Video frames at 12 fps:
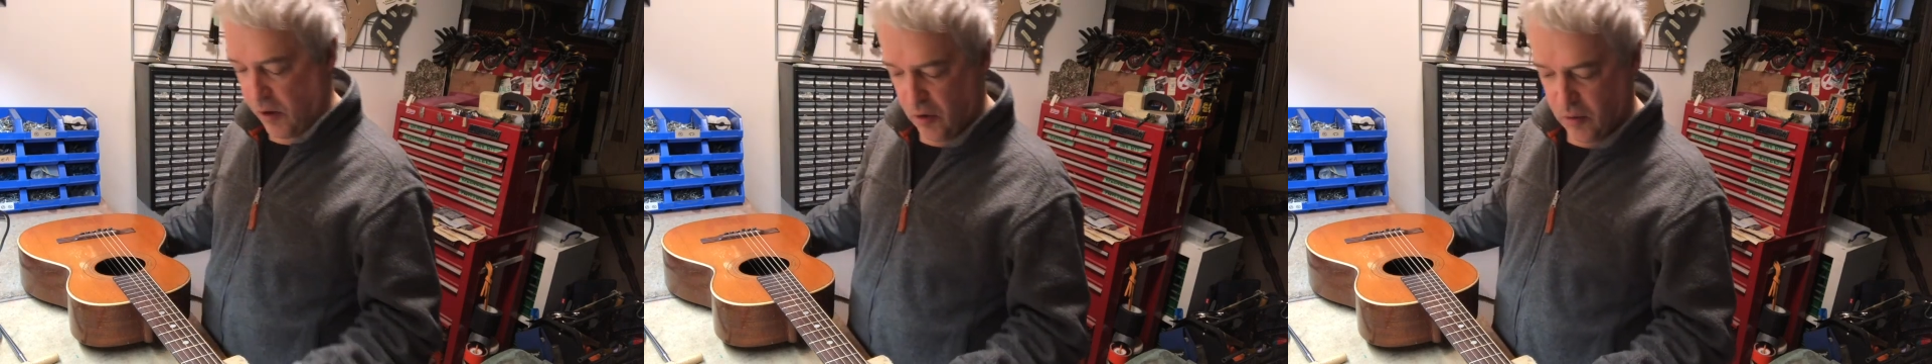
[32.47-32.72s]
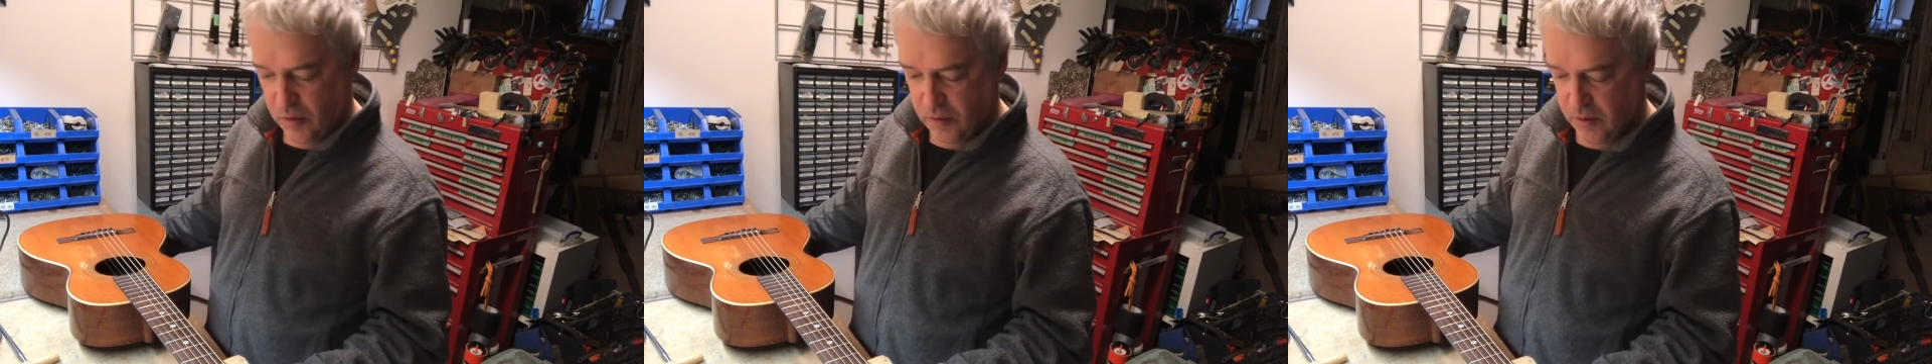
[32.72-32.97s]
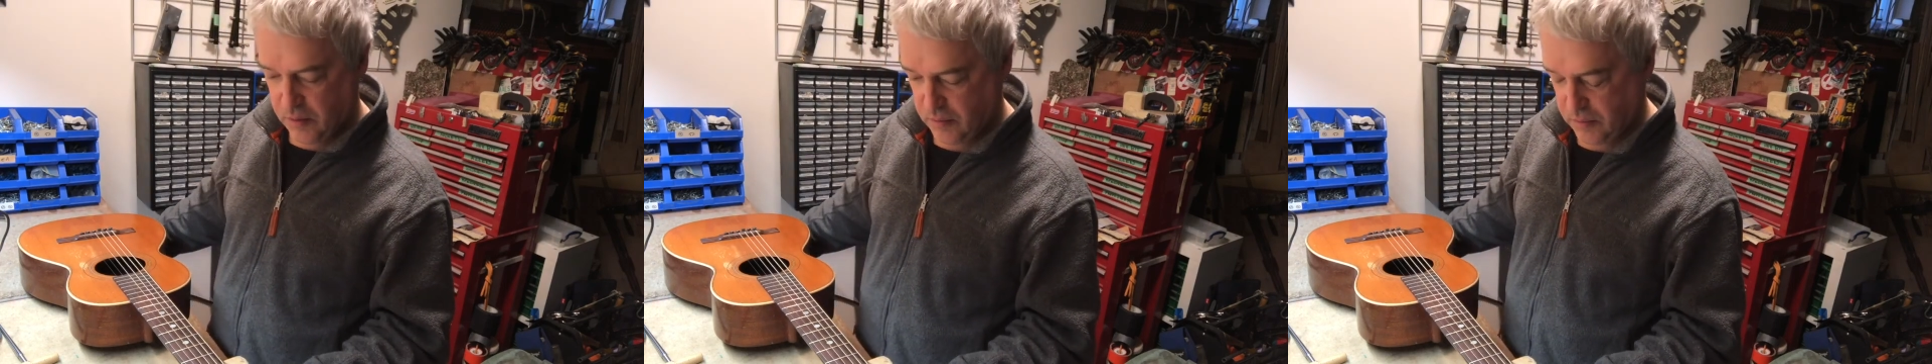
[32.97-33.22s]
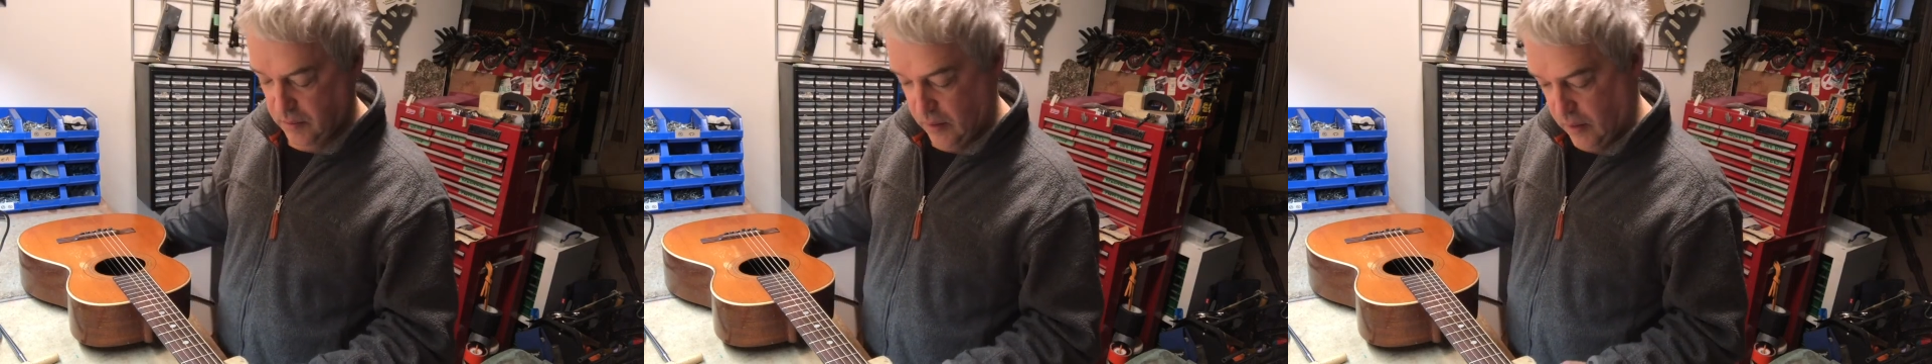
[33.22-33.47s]
old,
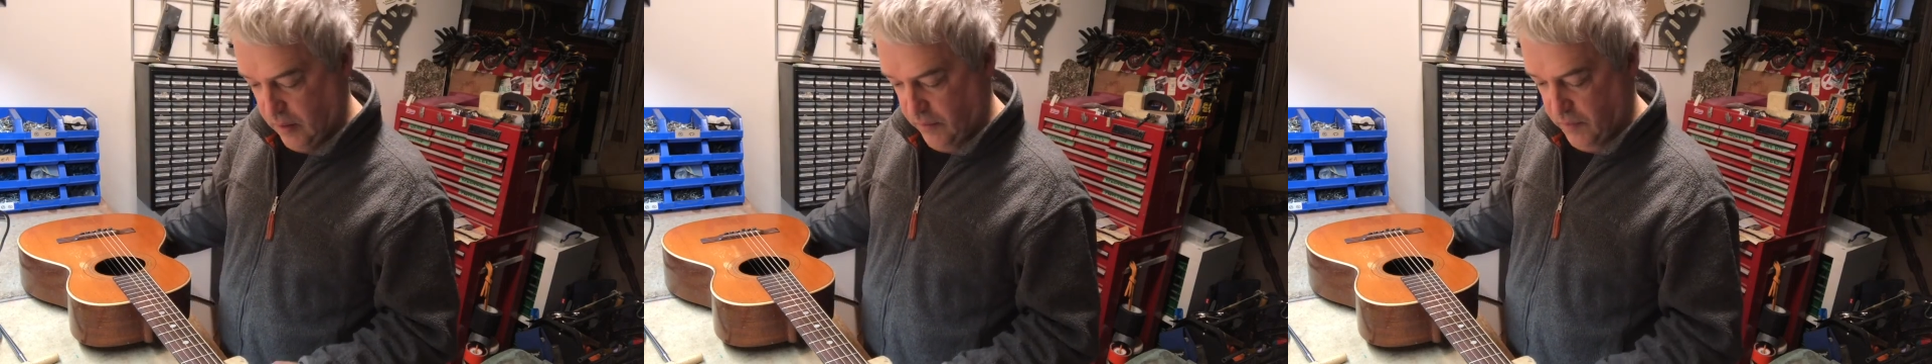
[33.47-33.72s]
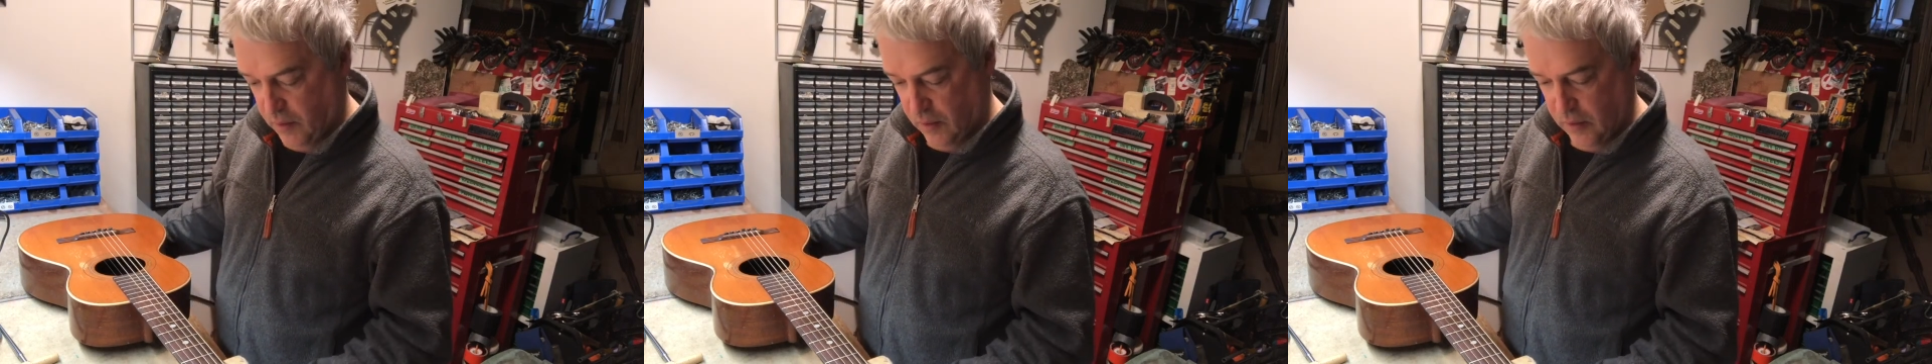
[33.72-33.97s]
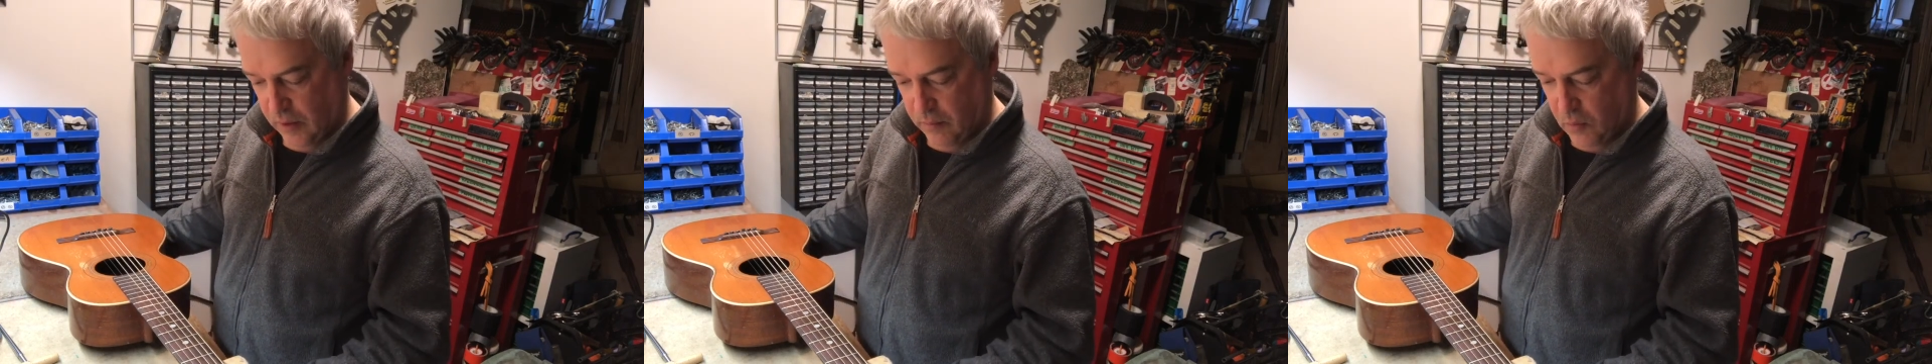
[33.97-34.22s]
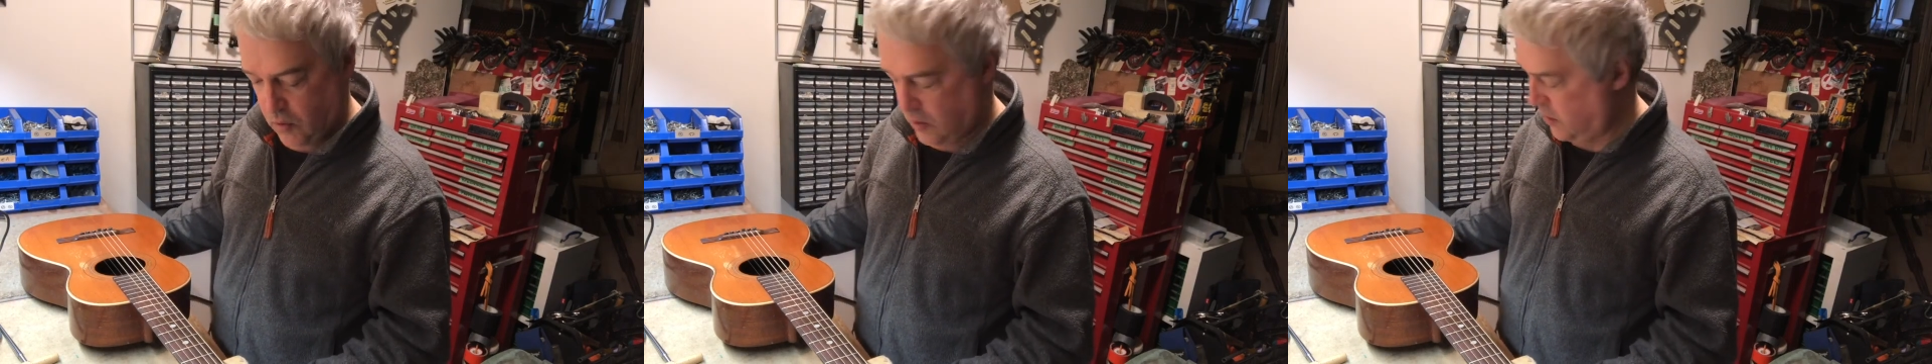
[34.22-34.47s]
if not a little
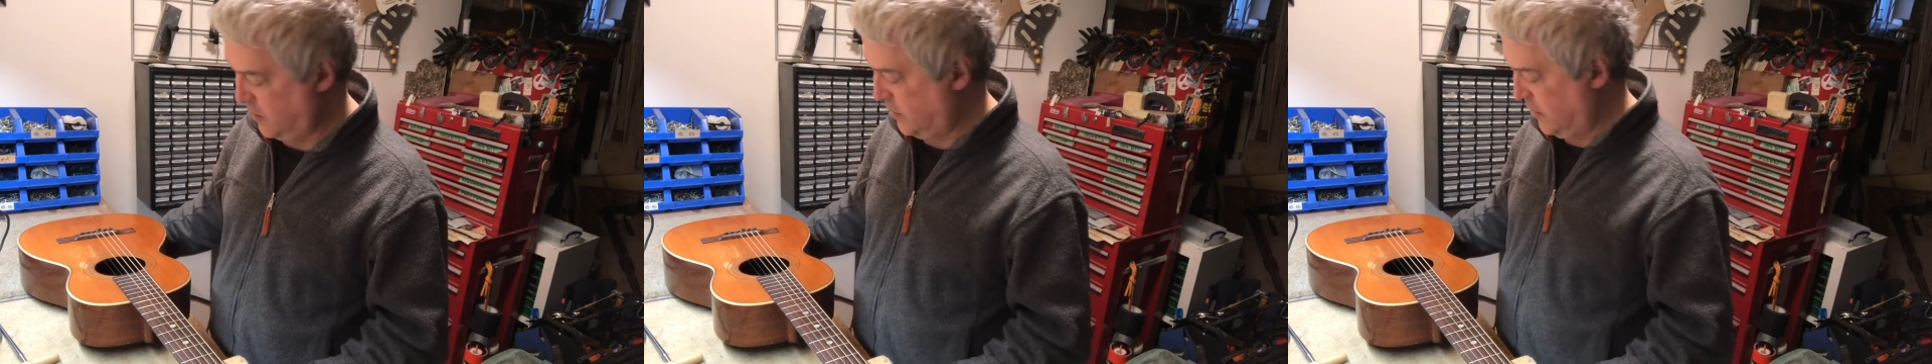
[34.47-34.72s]
more.